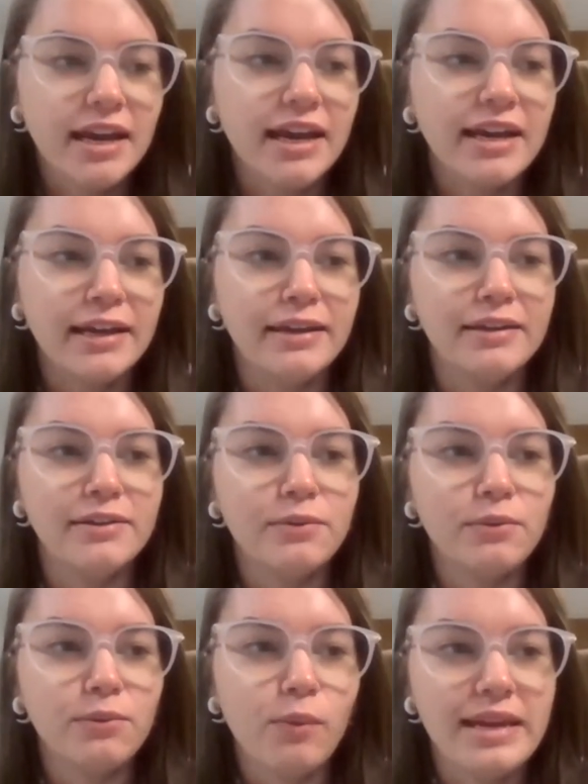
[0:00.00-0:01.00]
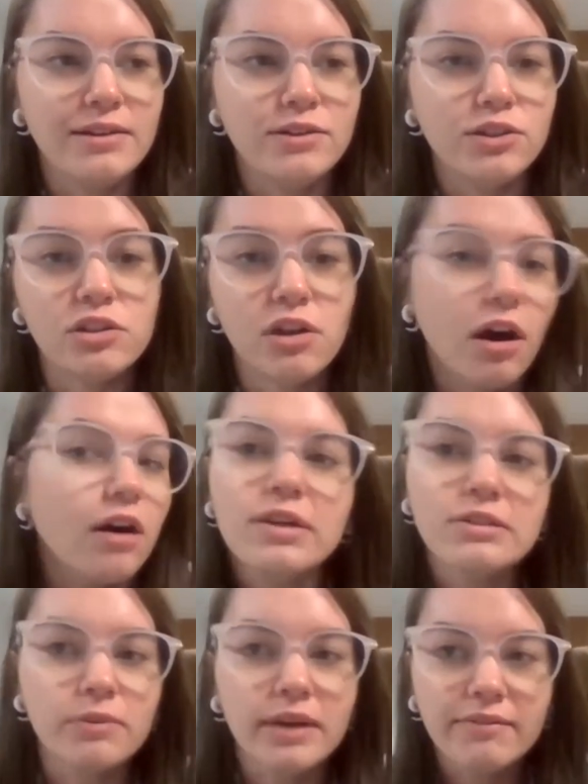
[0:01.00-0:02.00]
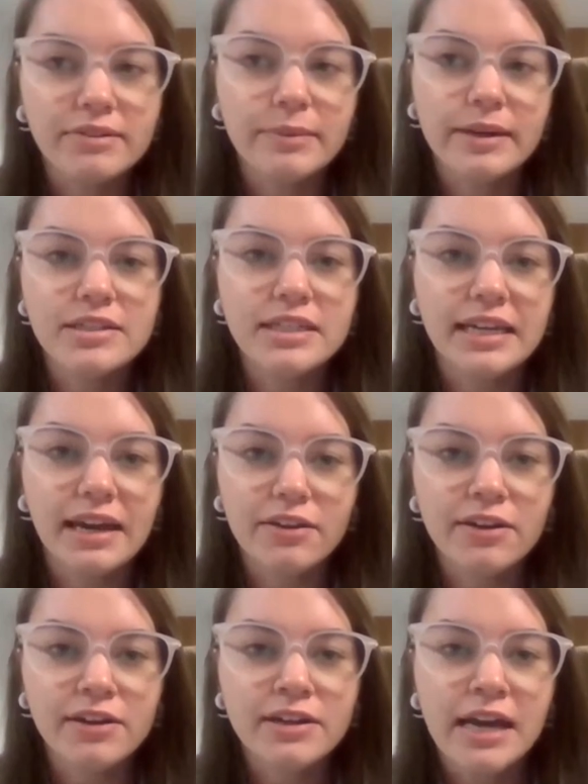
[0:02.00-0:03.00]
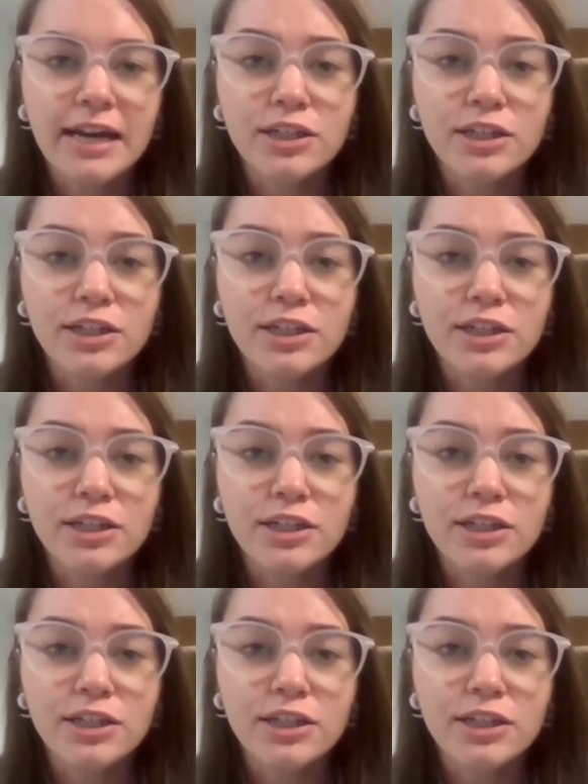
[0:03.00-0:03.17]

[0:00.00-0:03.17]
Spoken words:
and we just always went everywhere together.